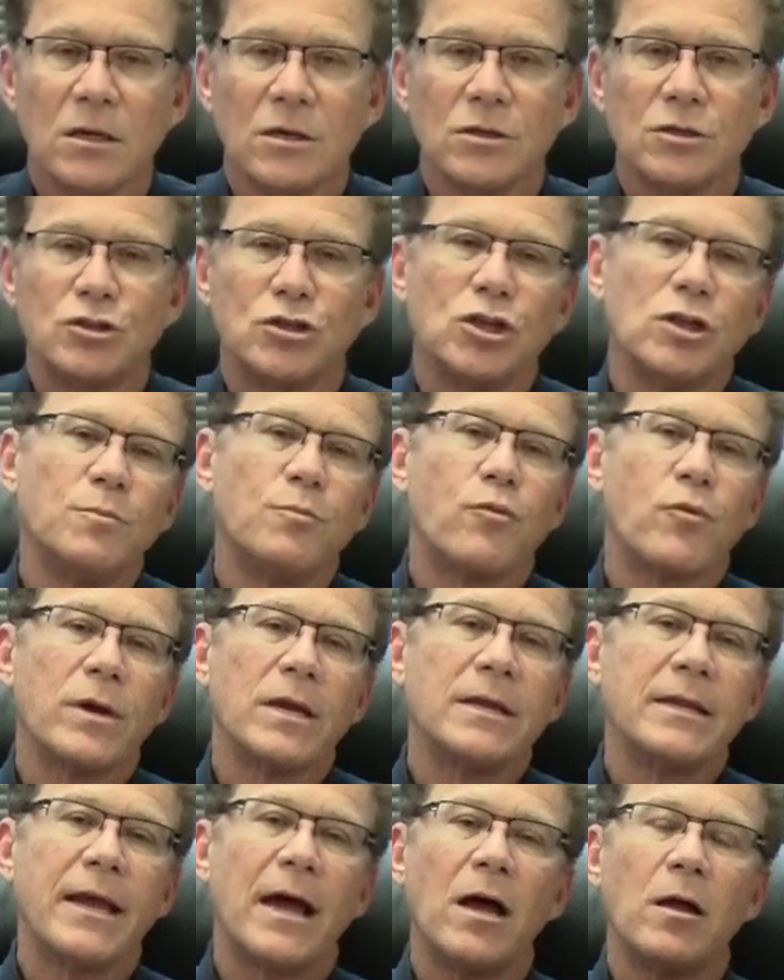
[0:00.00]
should
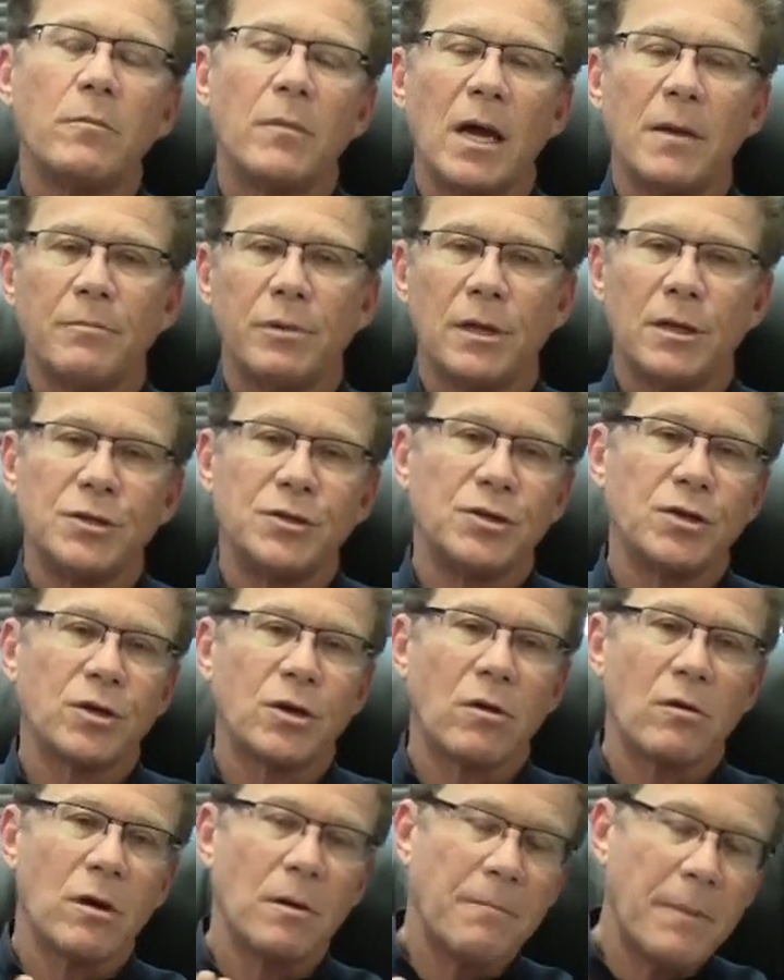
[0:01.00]
bring down my blood
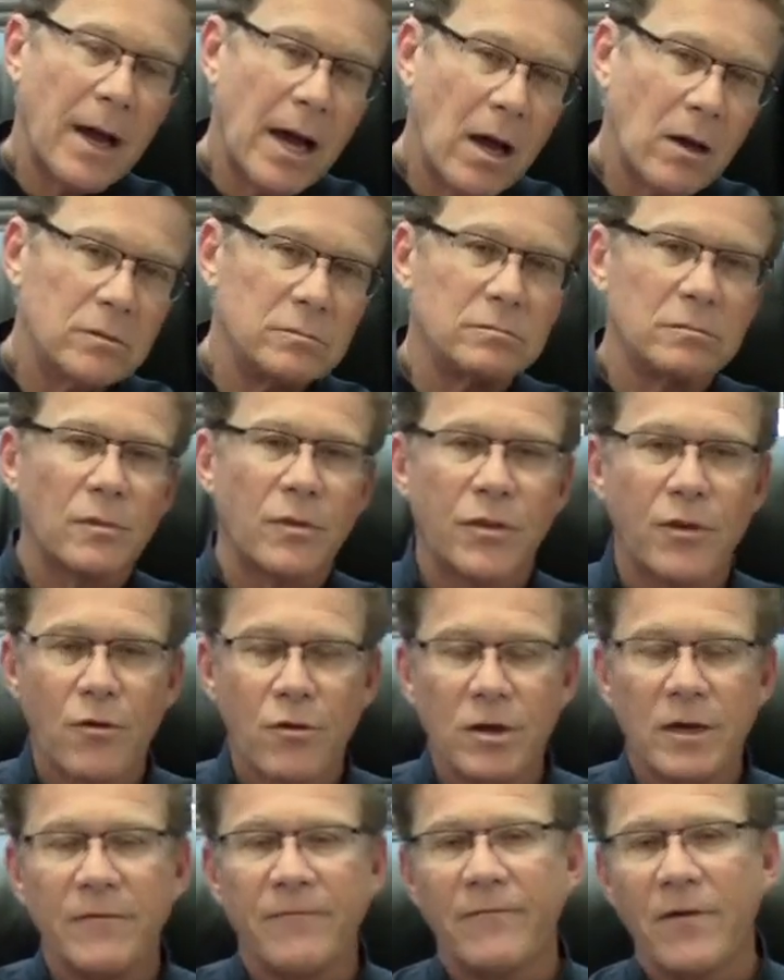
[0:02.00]
sugar about
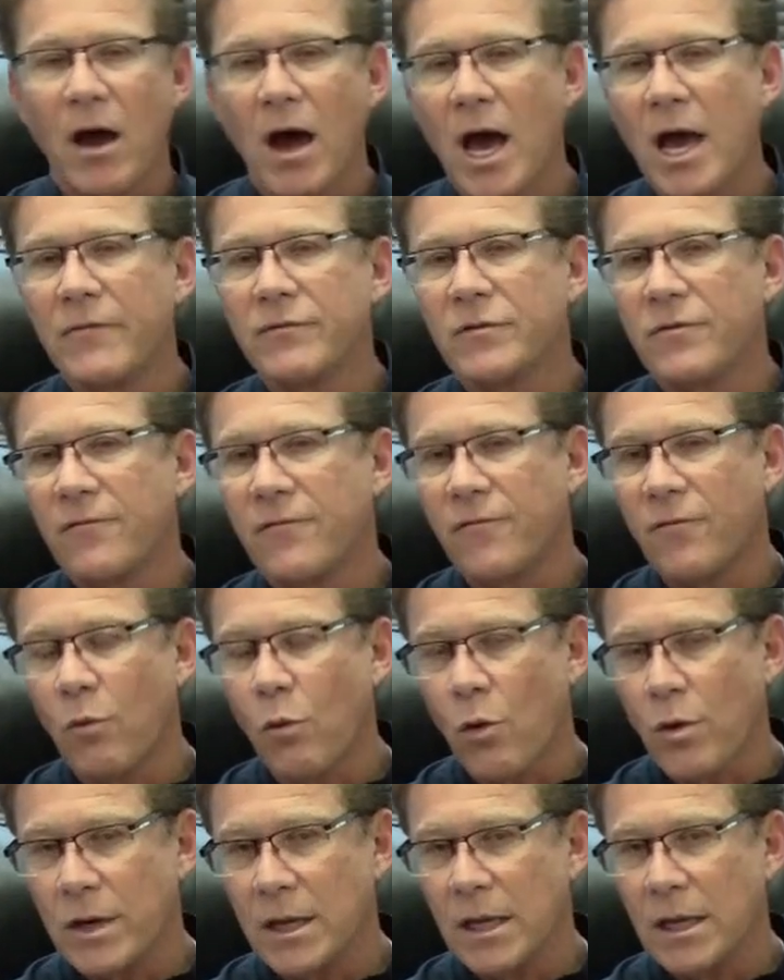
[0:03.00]
35 to
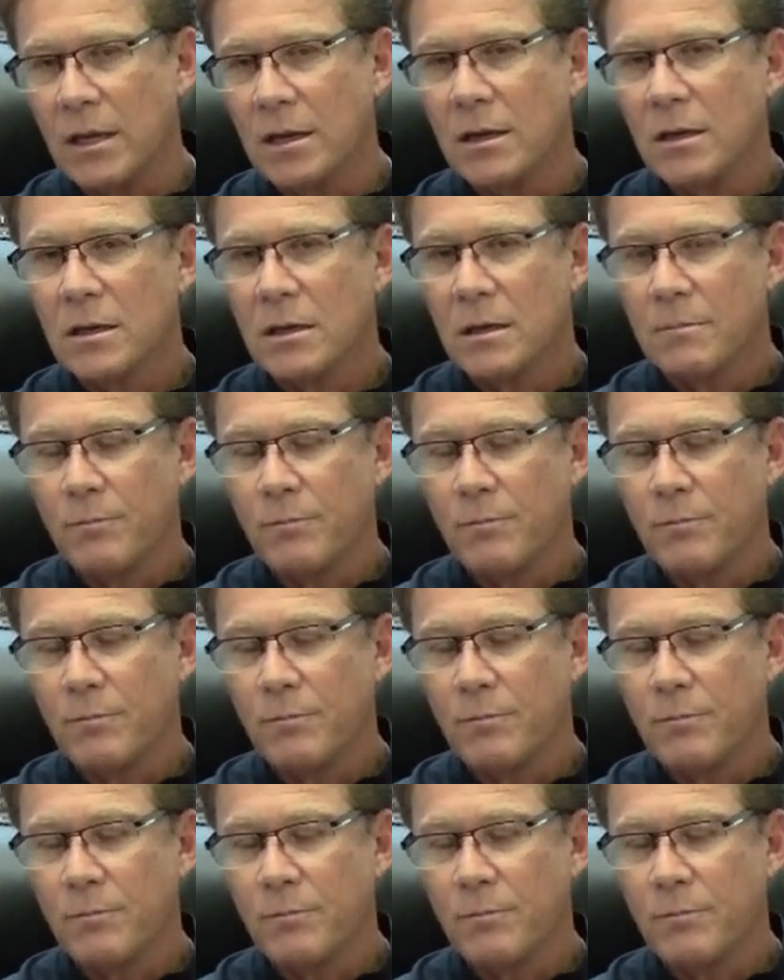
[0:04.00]
40